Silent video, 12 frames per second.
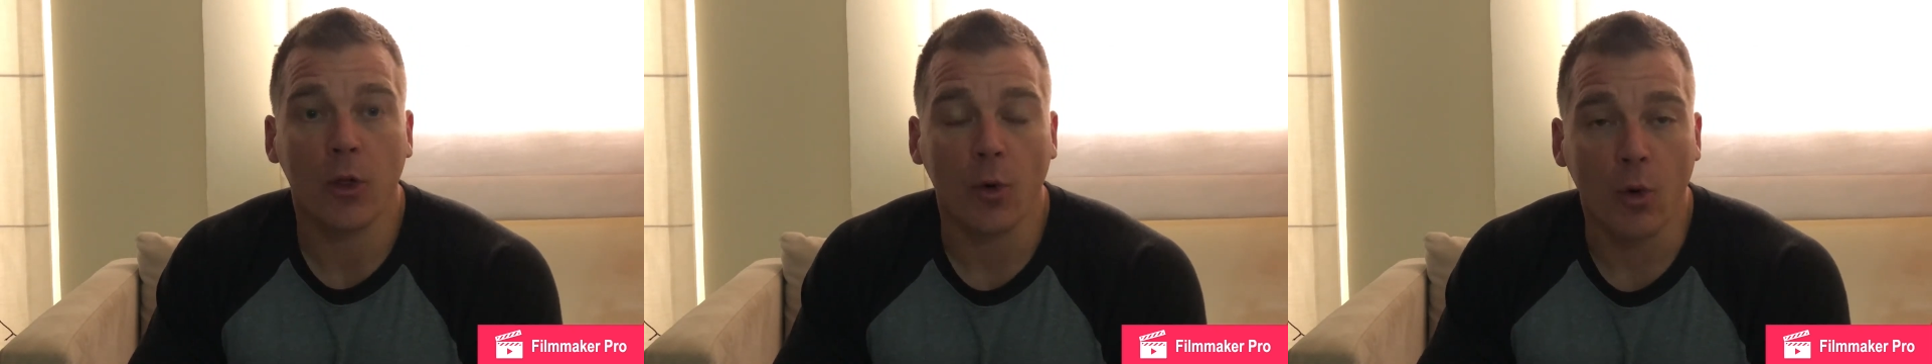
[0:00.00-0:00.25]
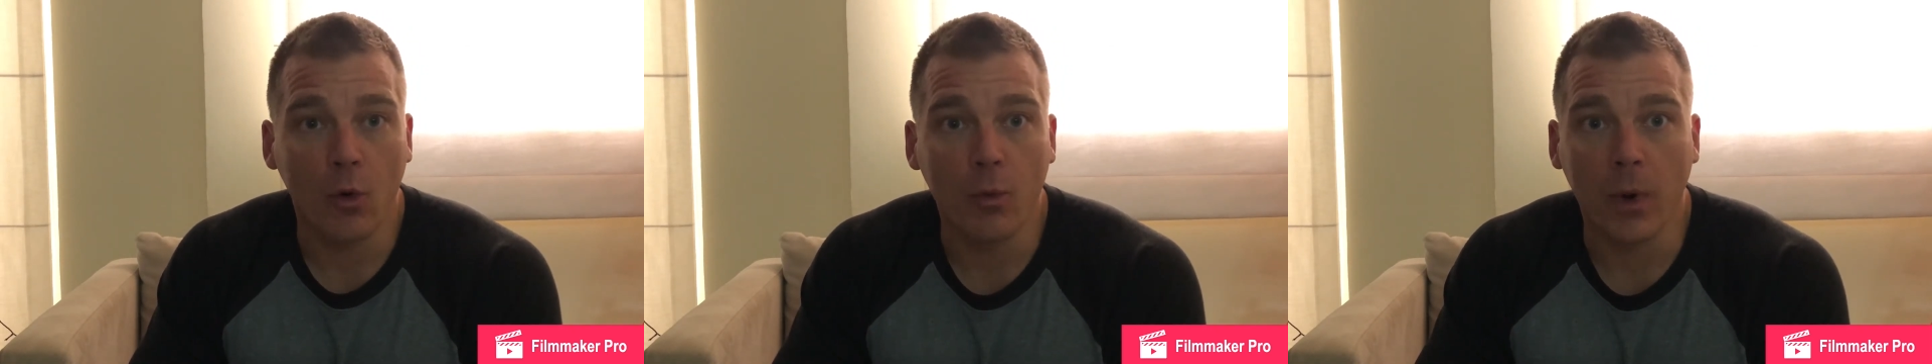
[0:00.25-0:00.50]
the
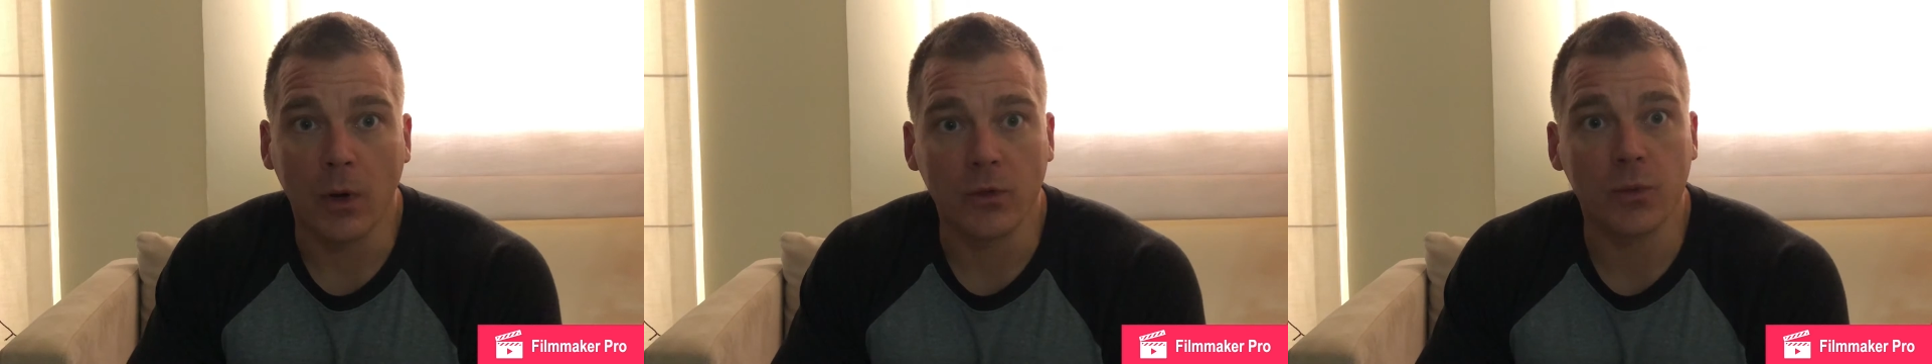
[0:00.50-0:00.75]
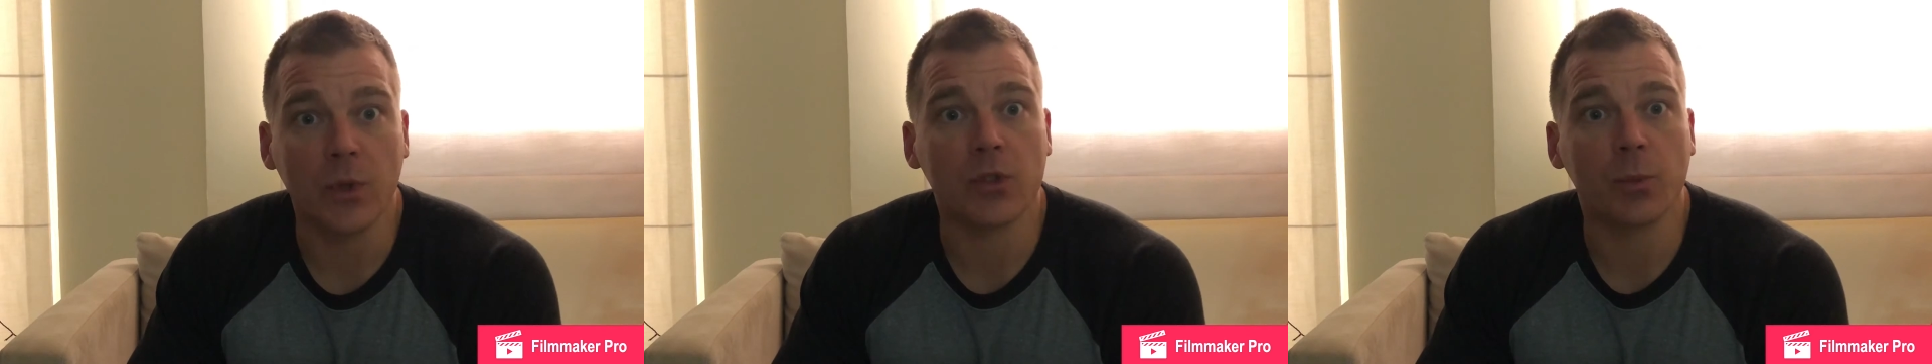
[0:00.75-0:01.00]

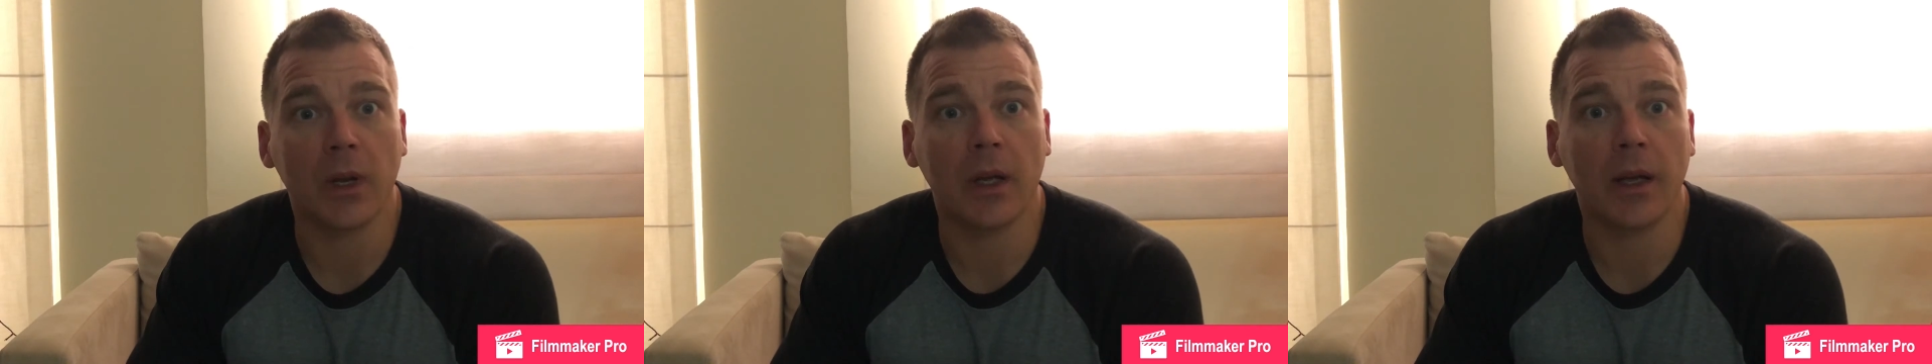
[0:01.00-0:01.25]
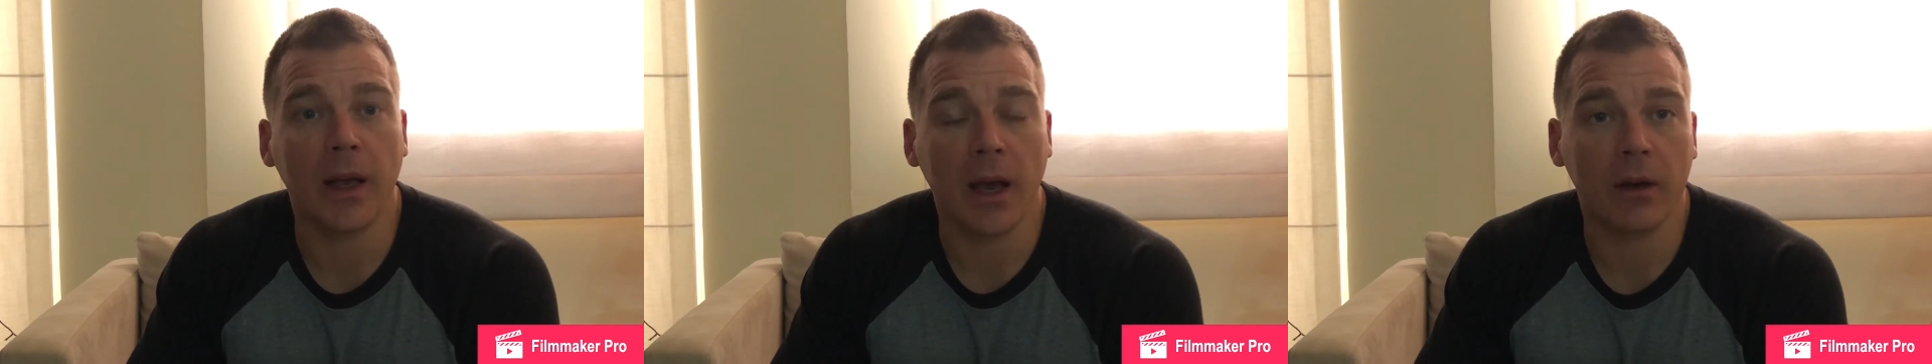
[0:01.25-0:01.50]
hormones which are
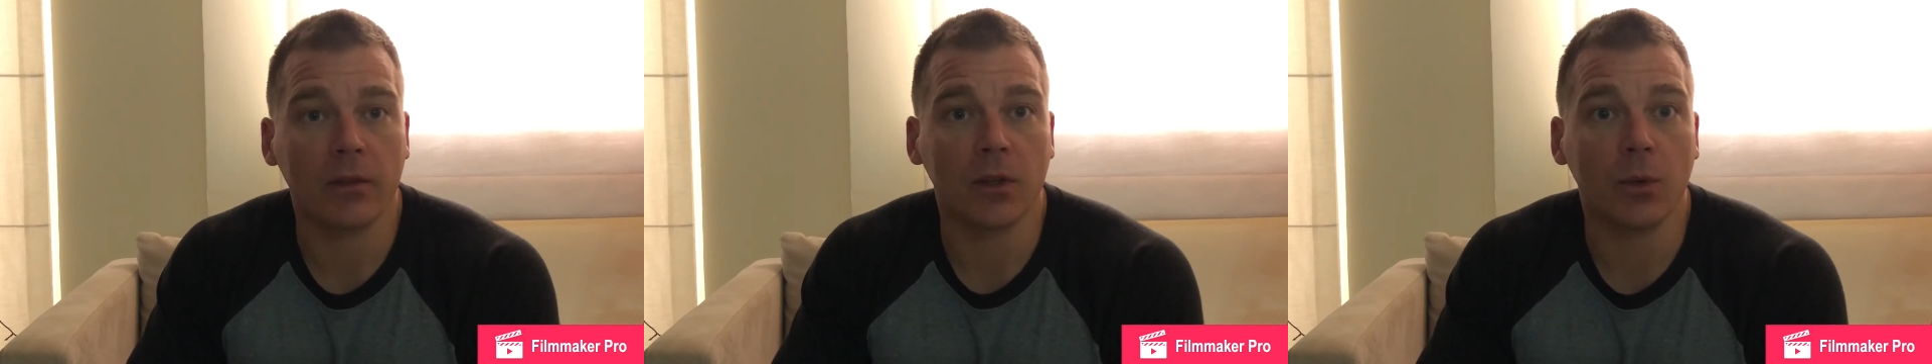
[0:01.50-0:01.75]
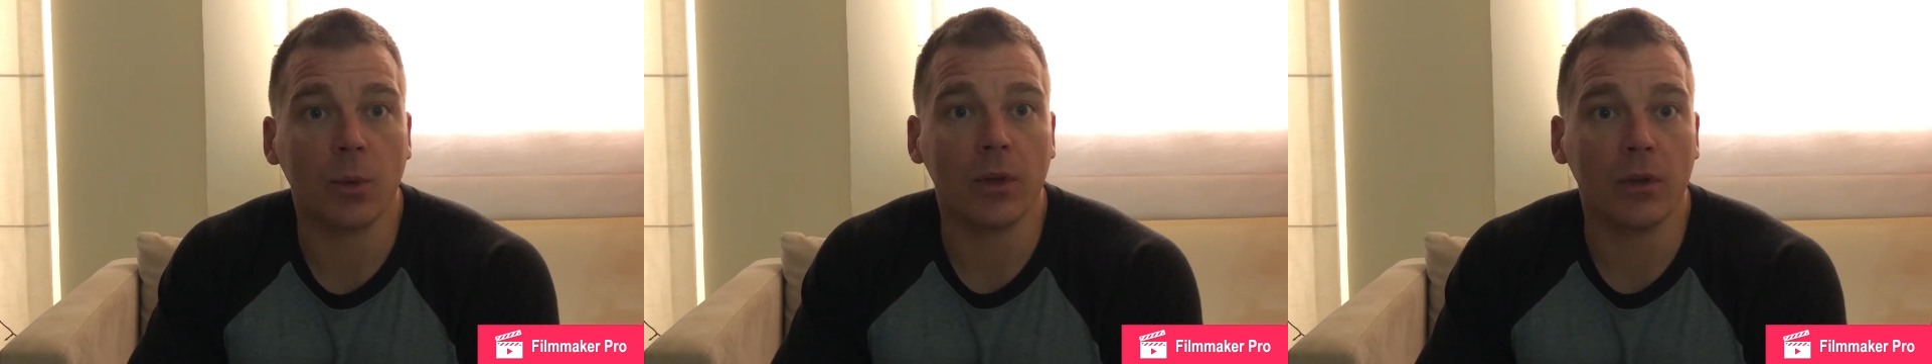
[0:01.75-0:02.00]
playing
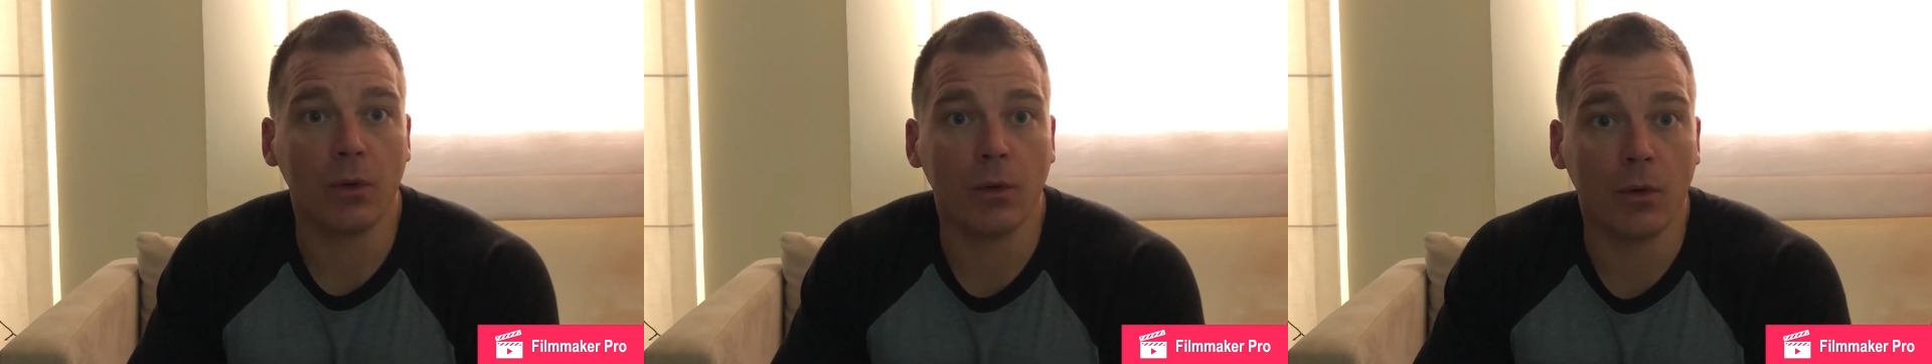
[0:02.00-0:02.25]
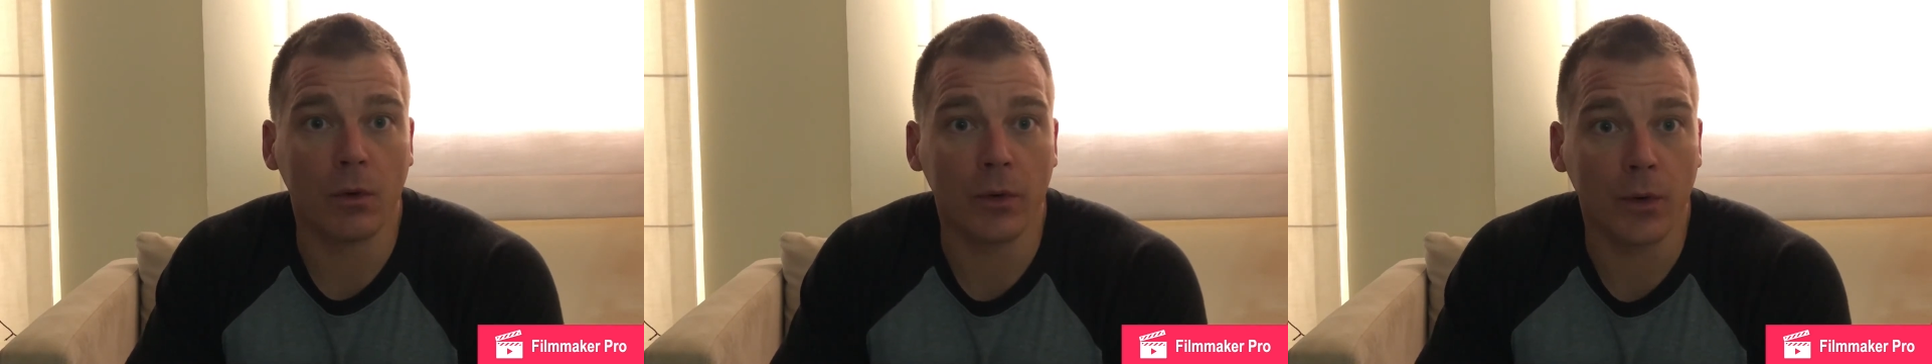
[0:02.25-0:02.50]
havoc with
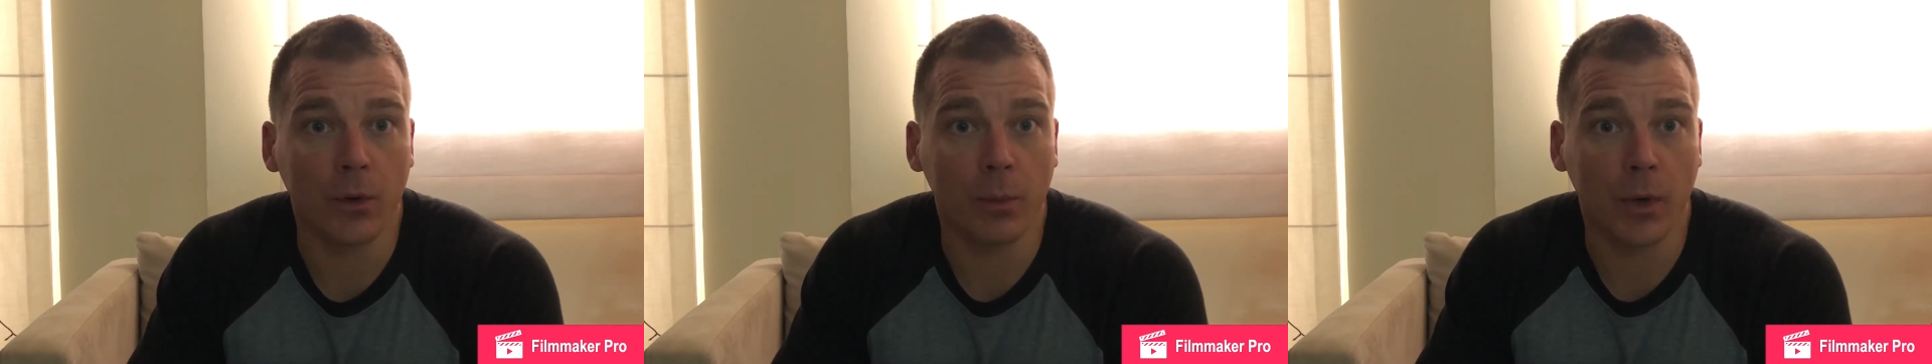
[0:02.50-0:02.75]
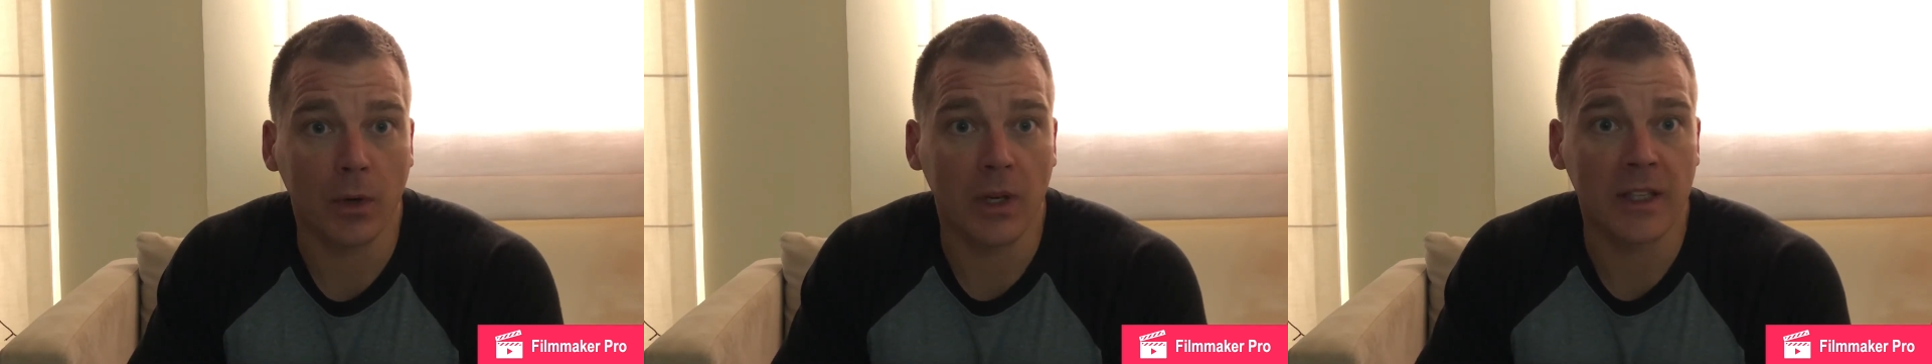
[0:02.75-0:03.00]
your
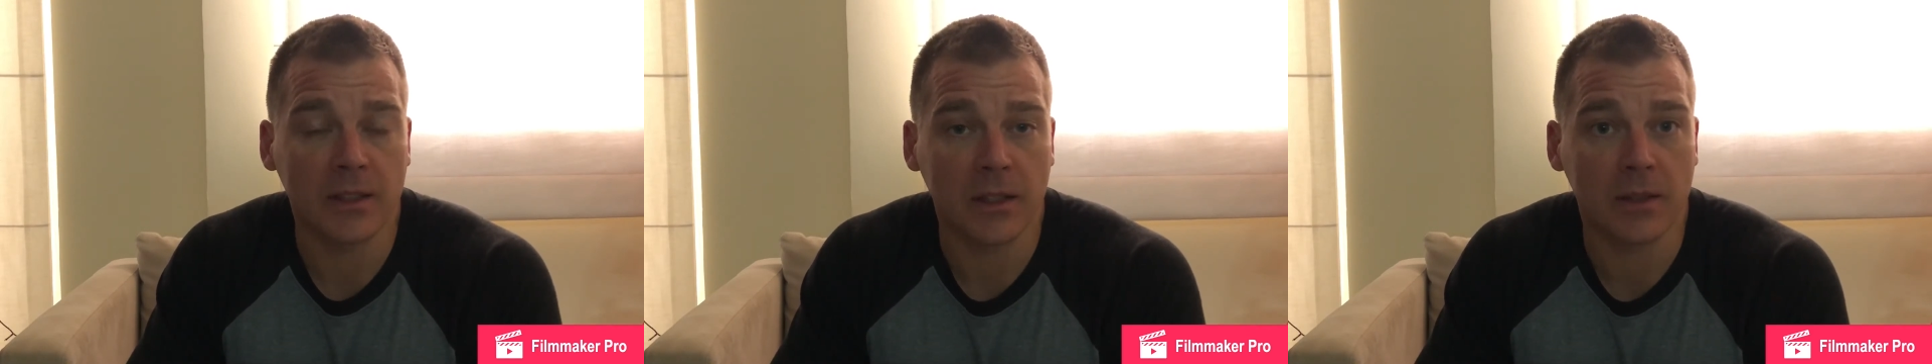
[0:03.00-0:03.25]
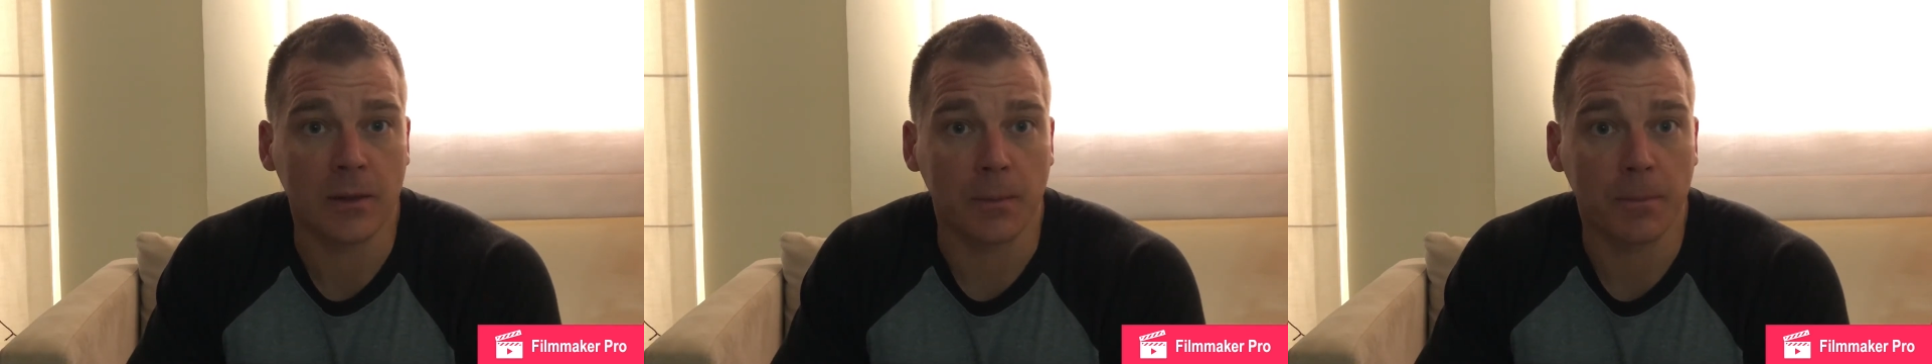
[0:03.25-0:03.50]
bodily
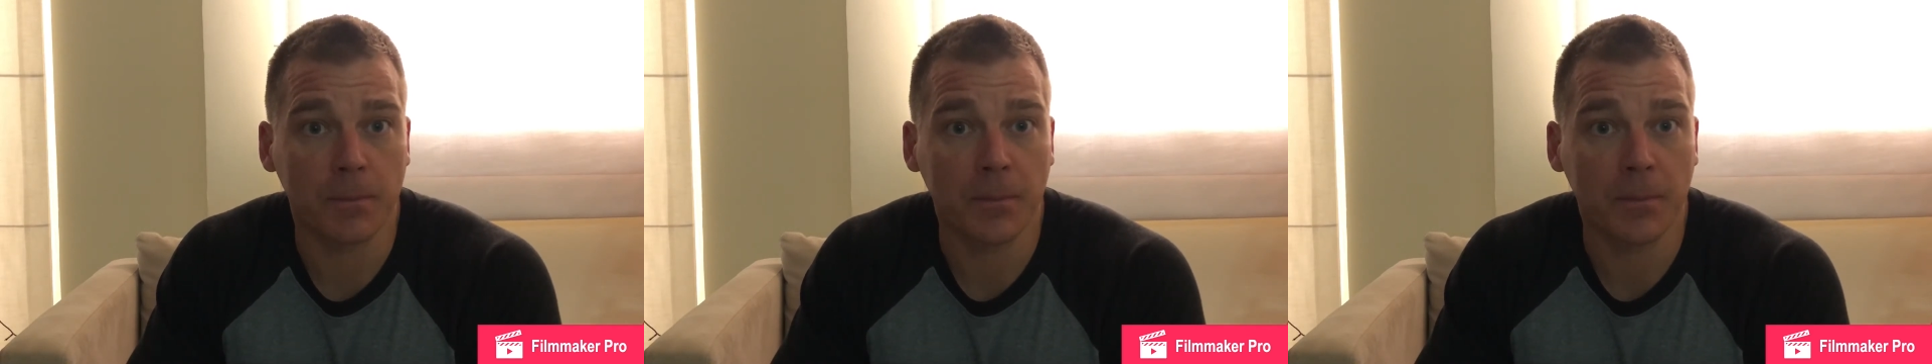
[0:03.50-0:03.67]
system.